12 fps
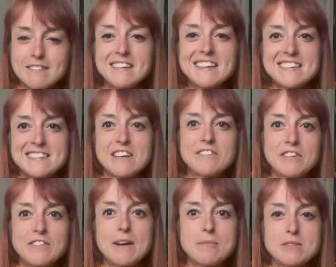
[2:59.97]
at least
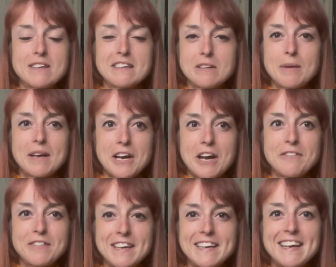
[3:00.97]
75% of the way
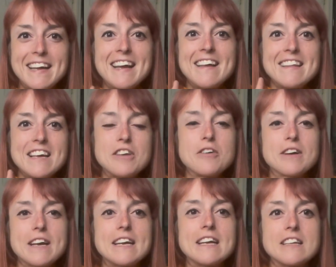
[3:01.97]
confident, that you're
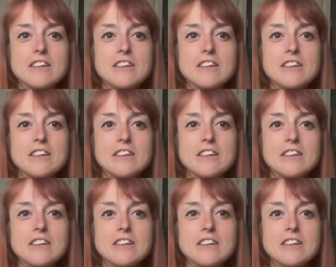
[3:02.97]
getting